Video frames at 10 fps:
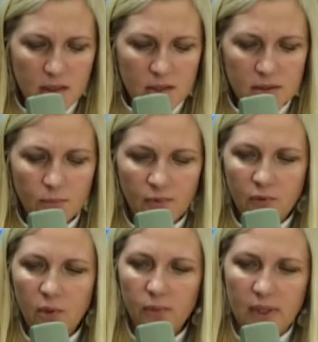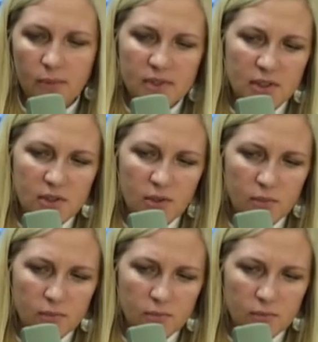So before, let's not
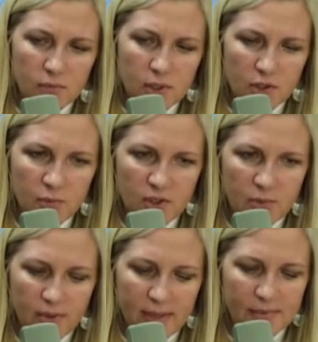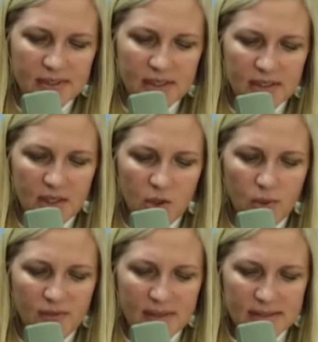talk too much about him. Let's continue
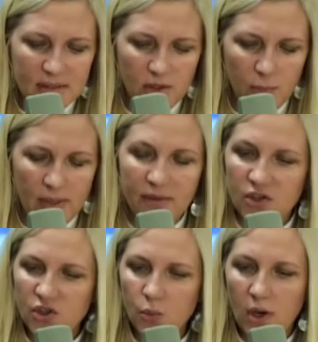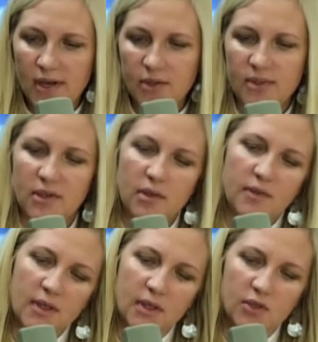with this a little bit, unless you want to. Is there
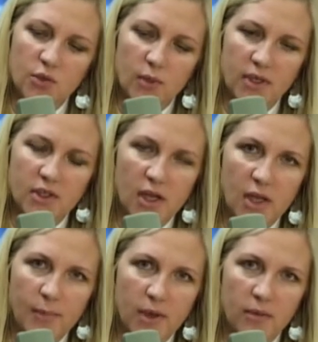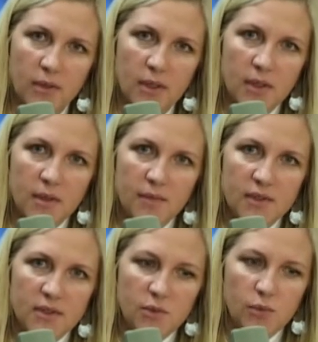anything that you want to talk about,
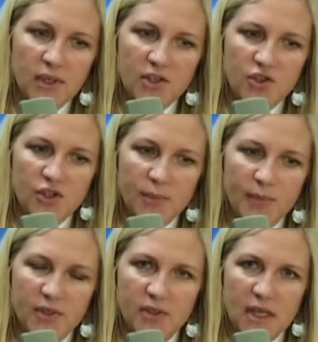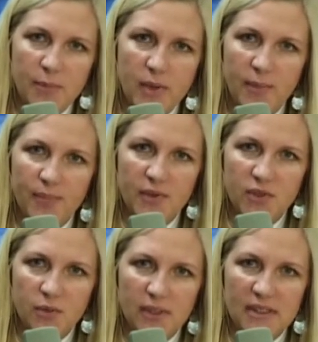this new relationship that's come up that
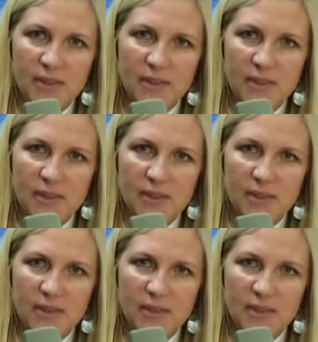you need